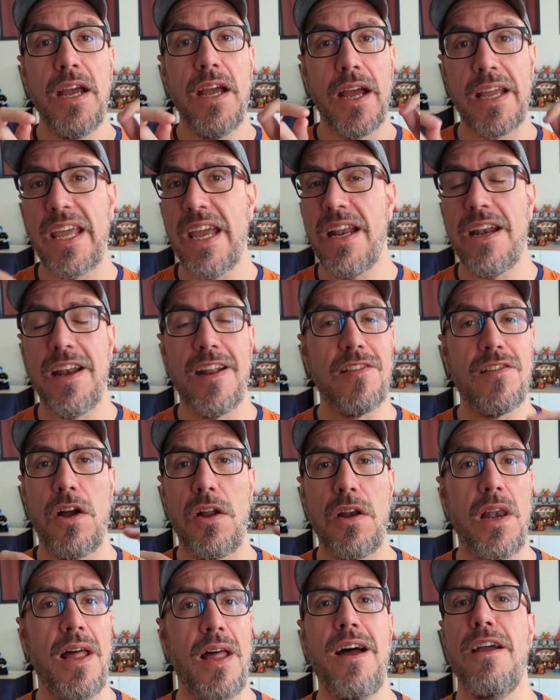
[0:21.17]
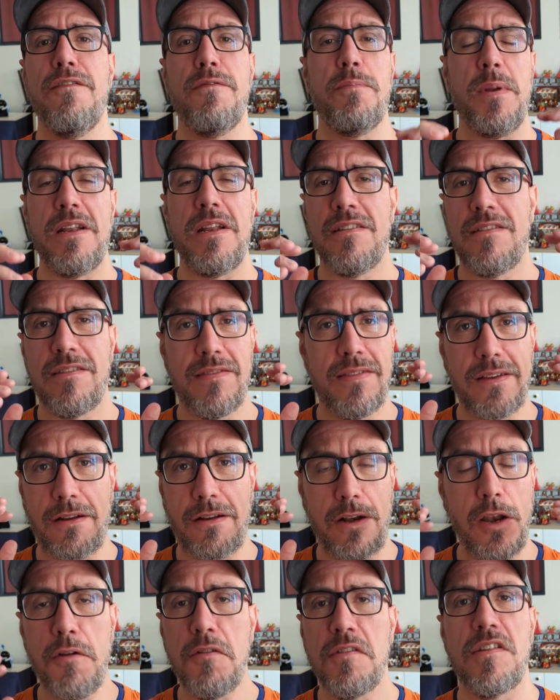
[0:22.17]
Again, it's not live, but it's the
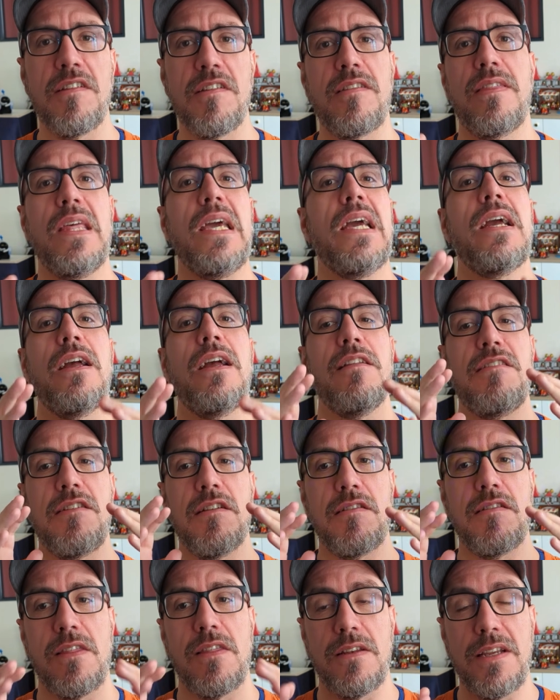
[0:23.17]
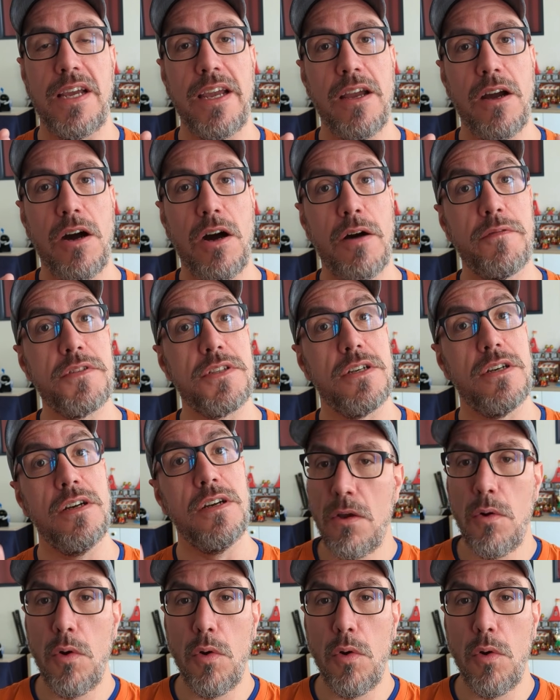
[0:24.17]
closest thing. It's just the day after.